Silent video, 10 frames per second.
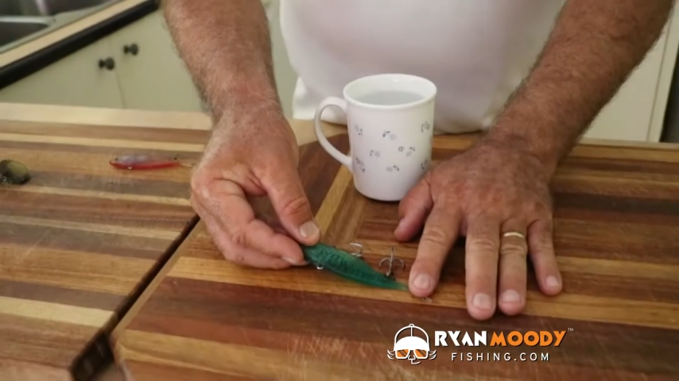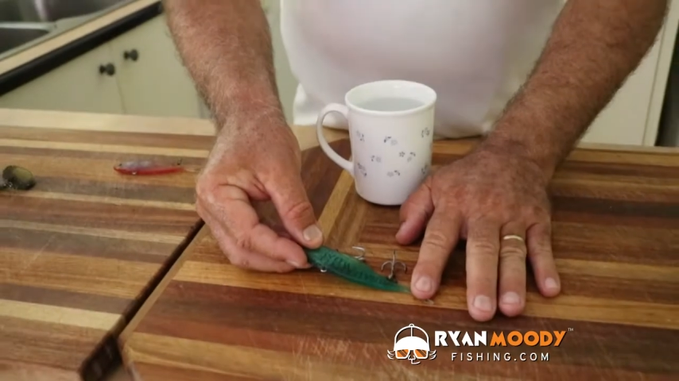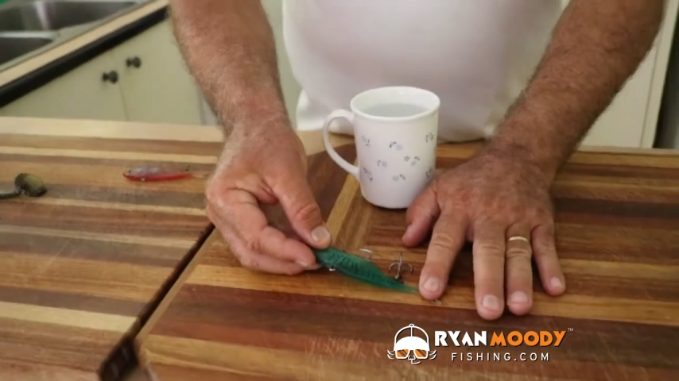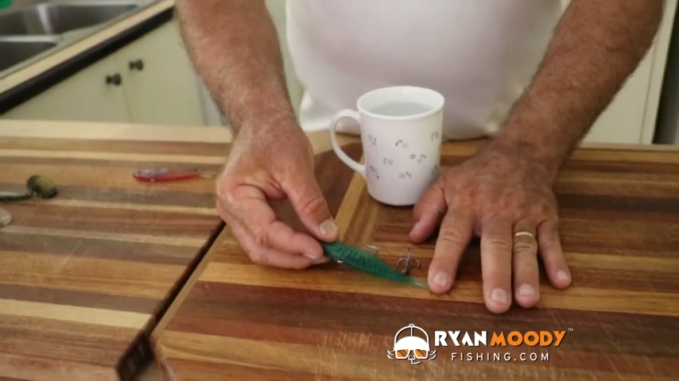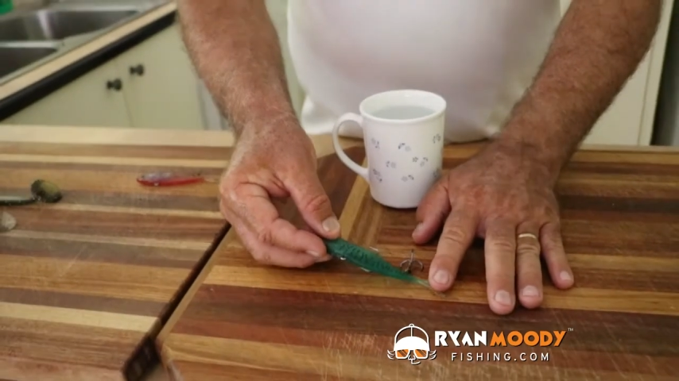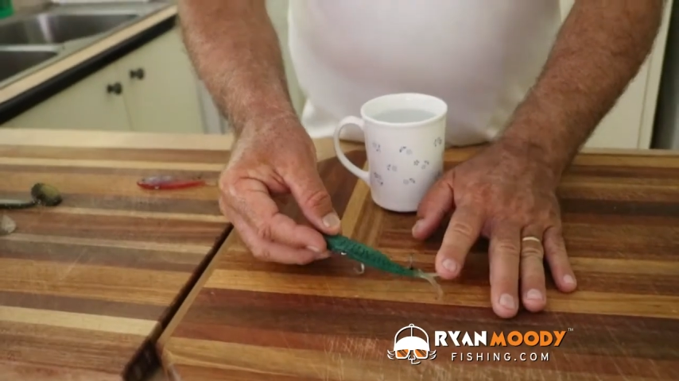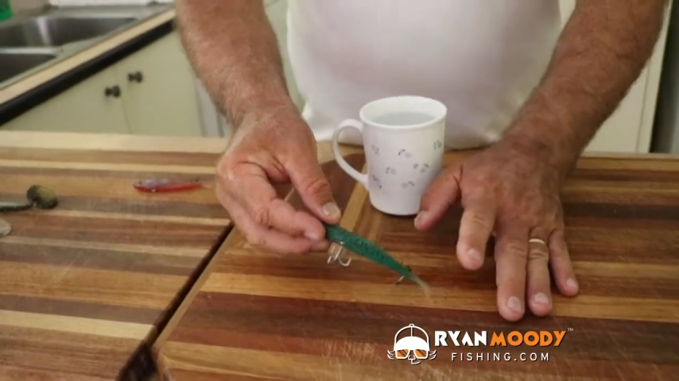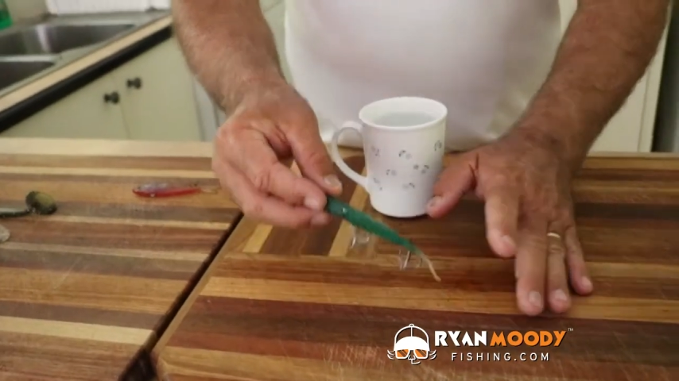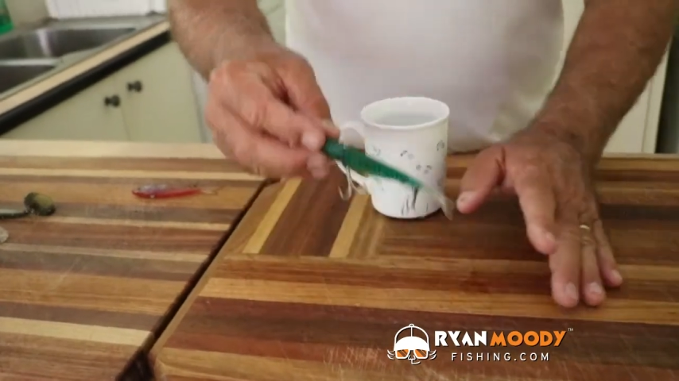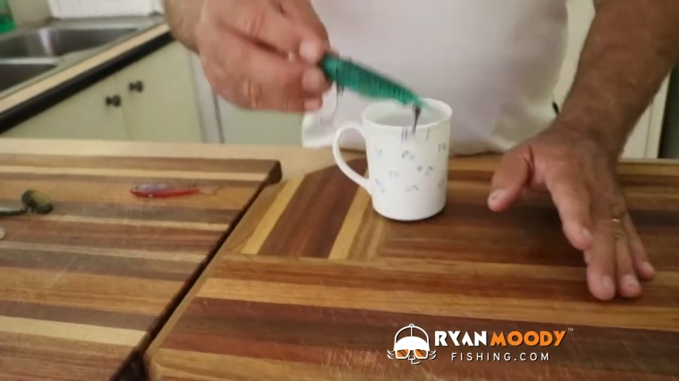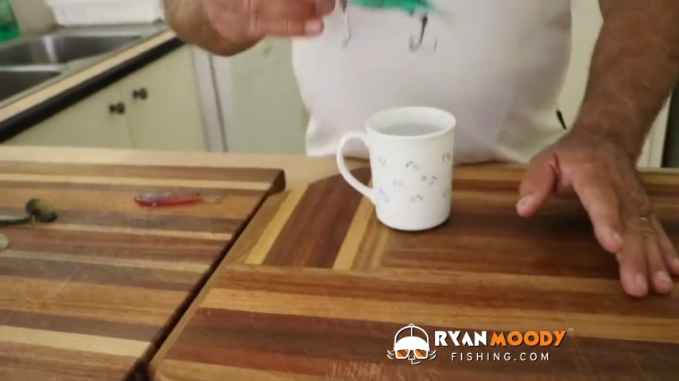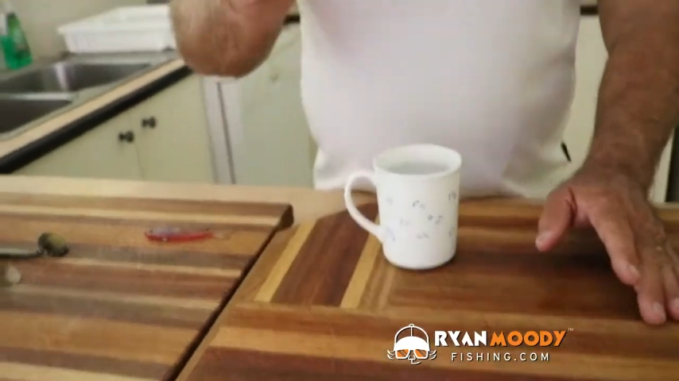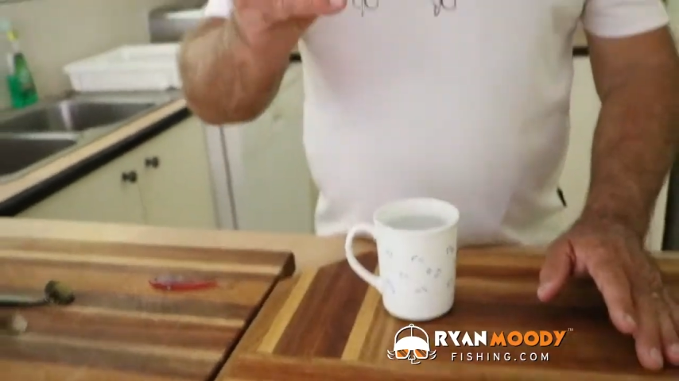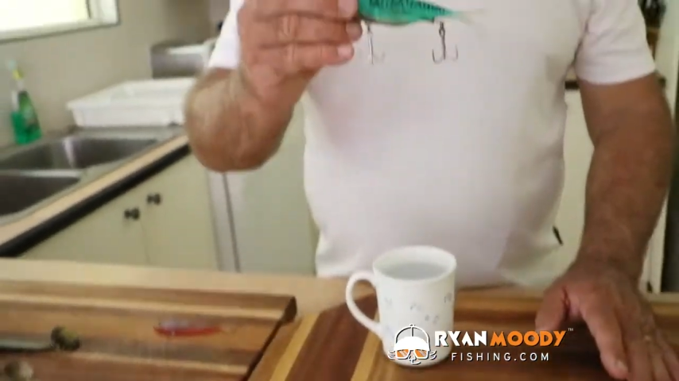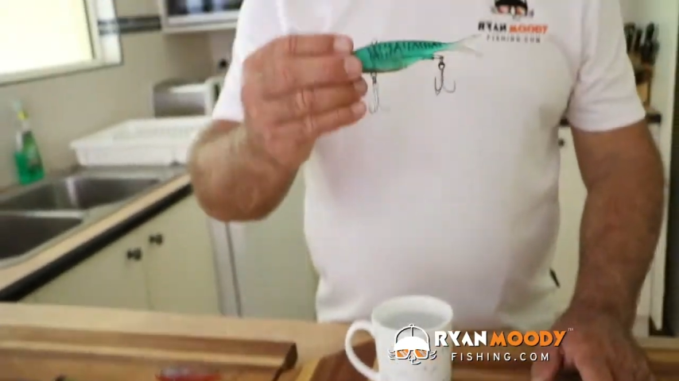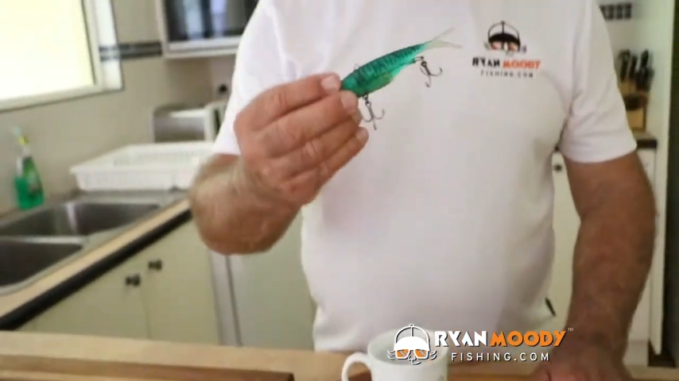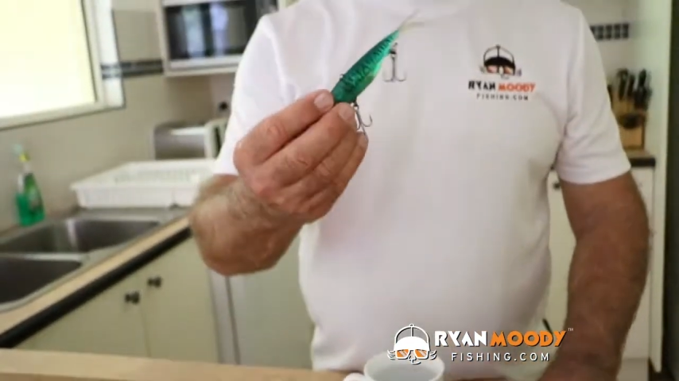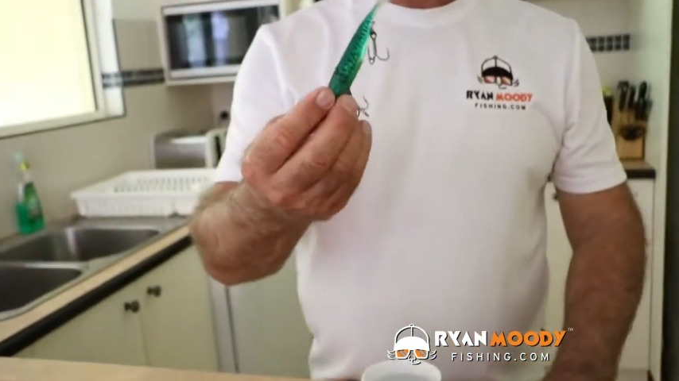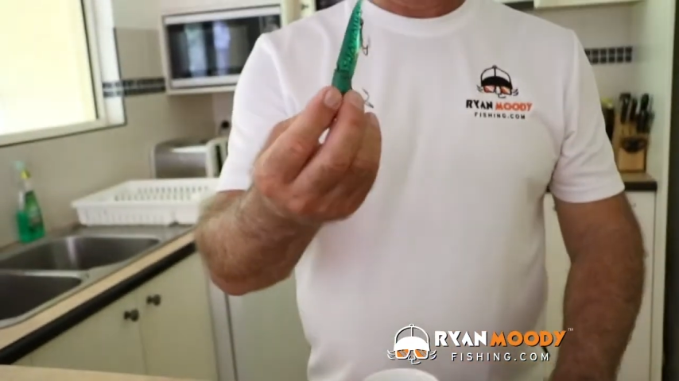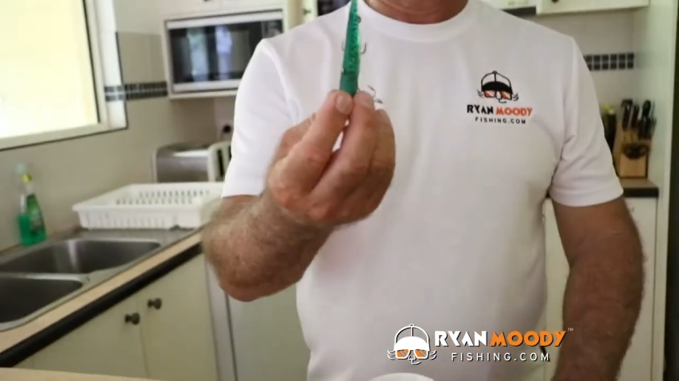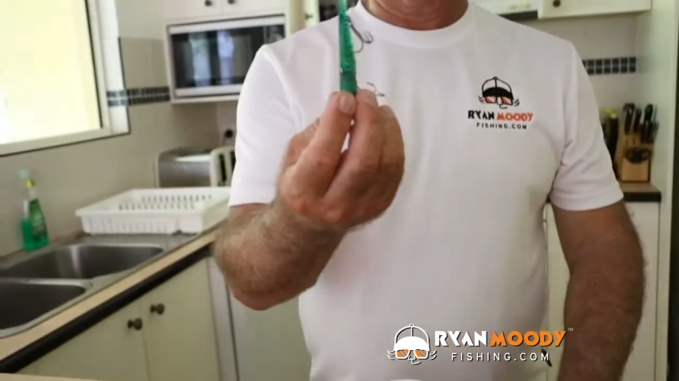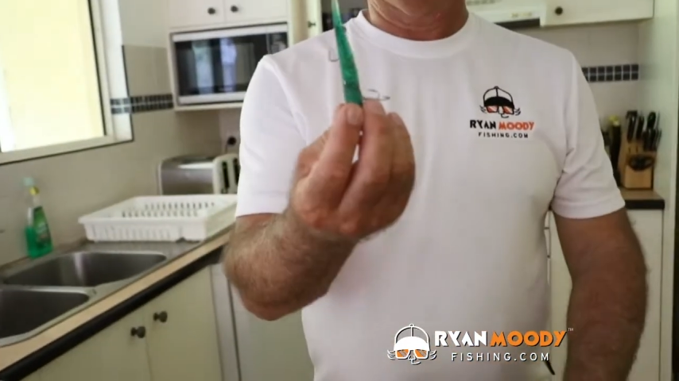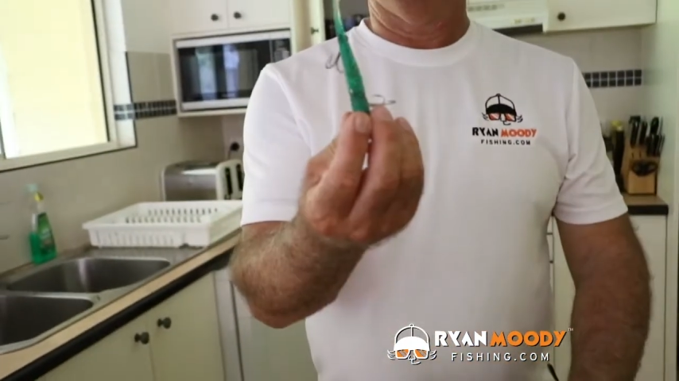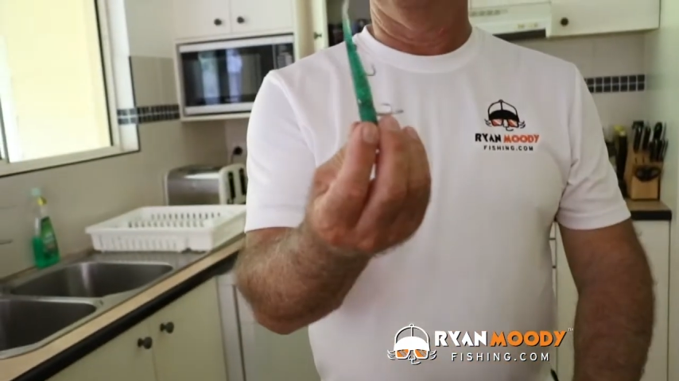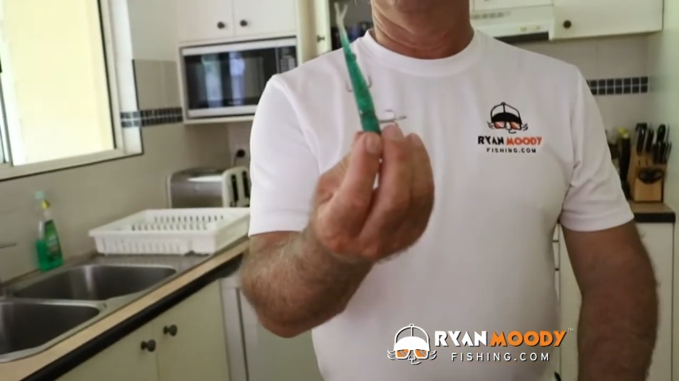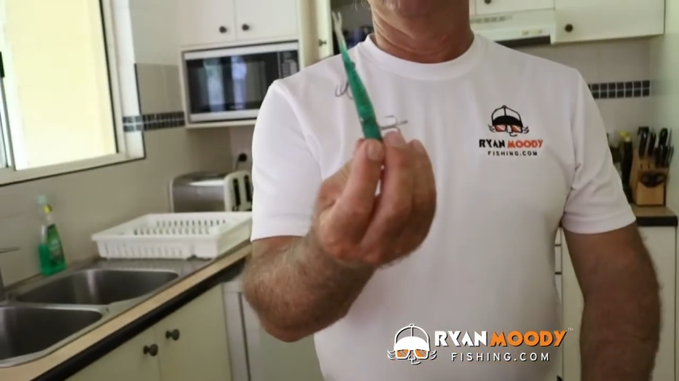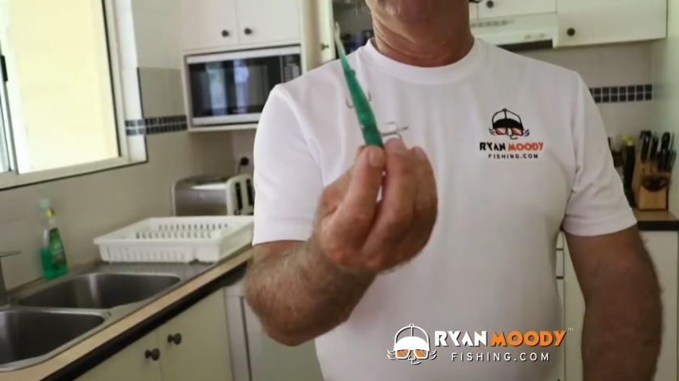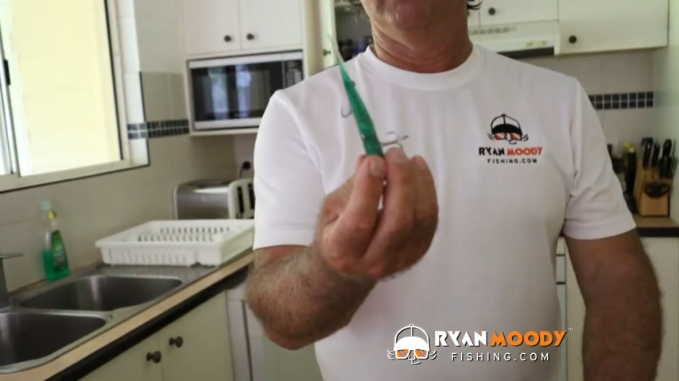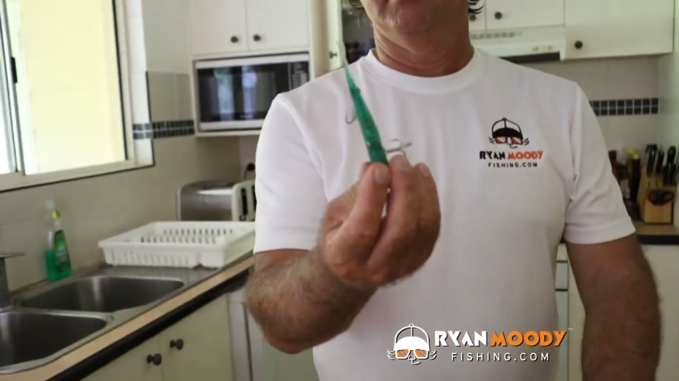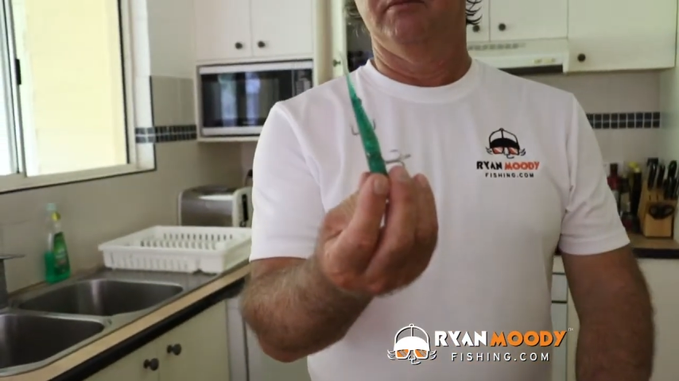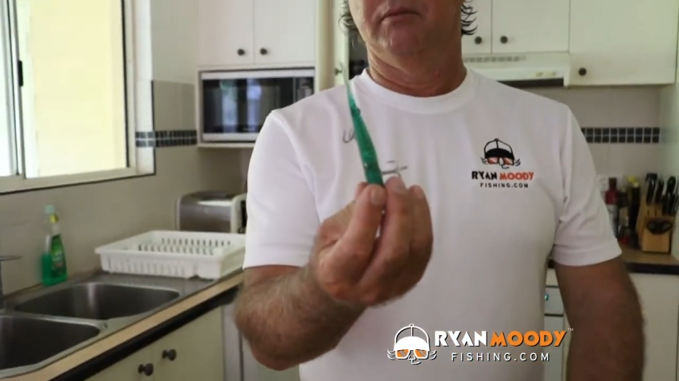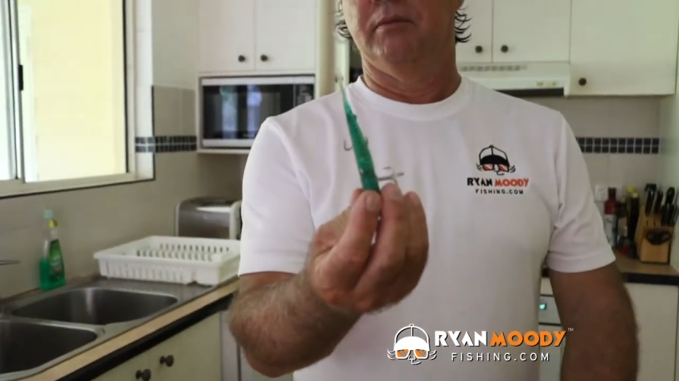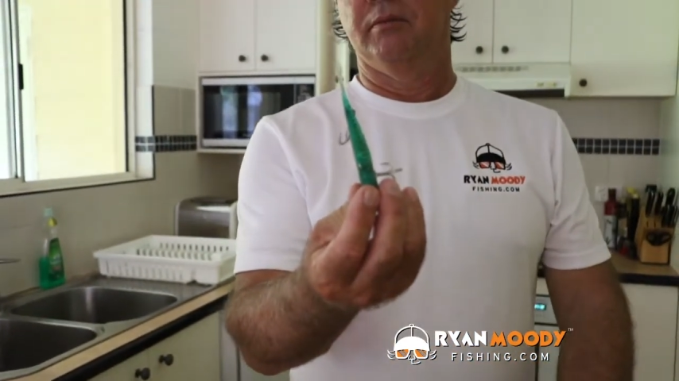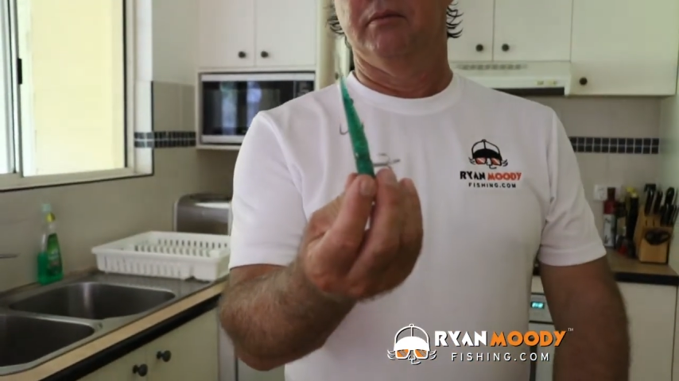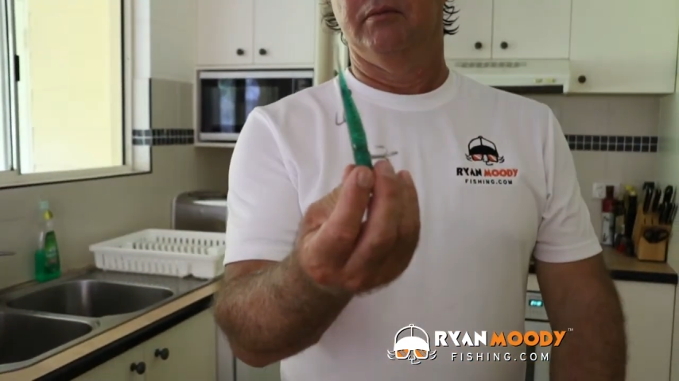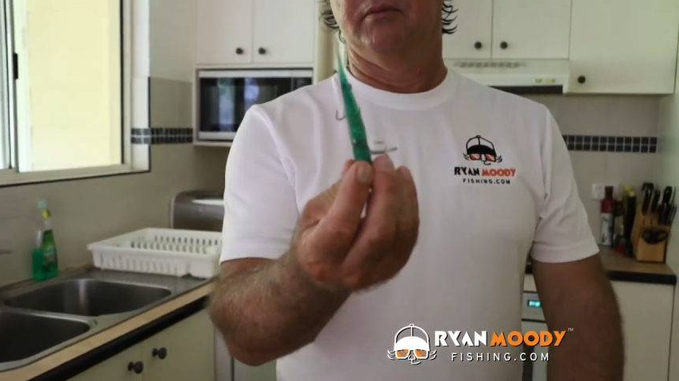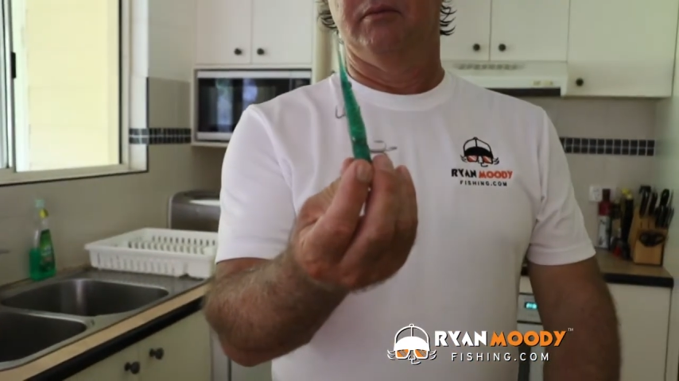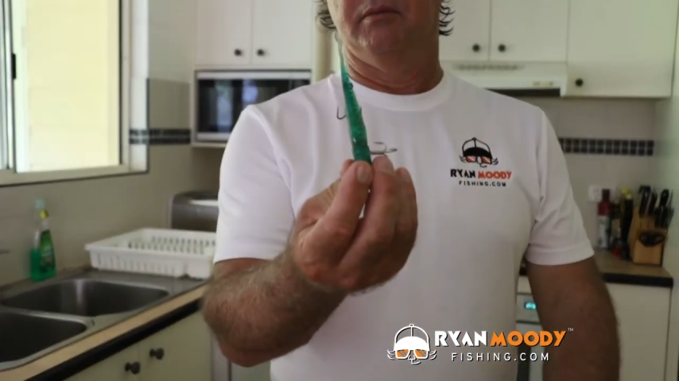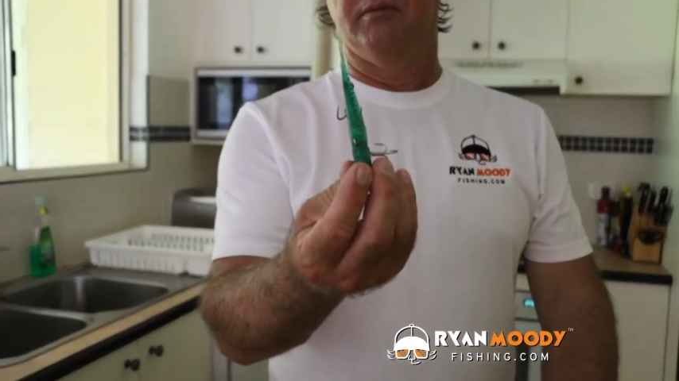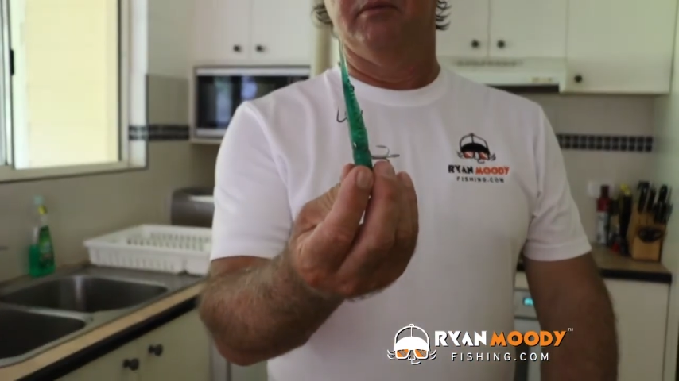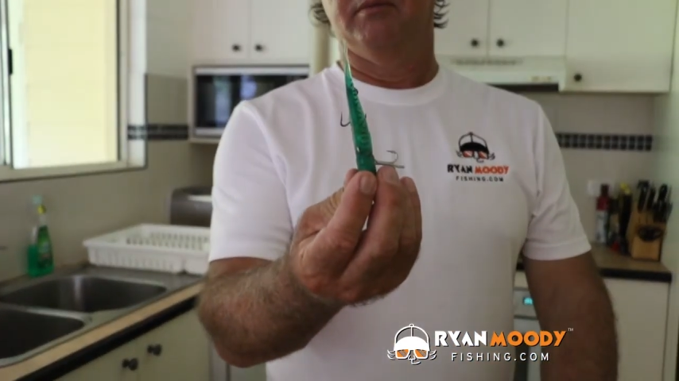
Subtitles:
(no speaker visible)